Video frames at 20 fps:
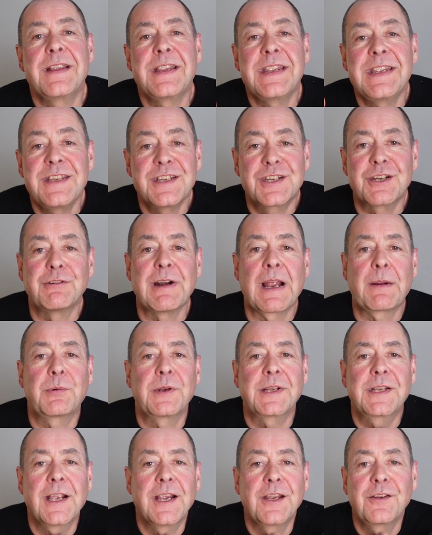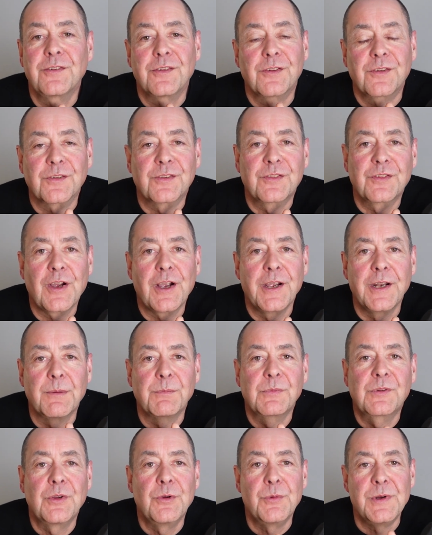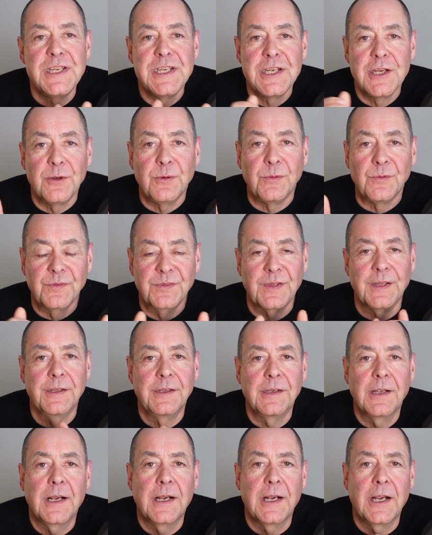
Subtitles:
easier applications to sign up to and use than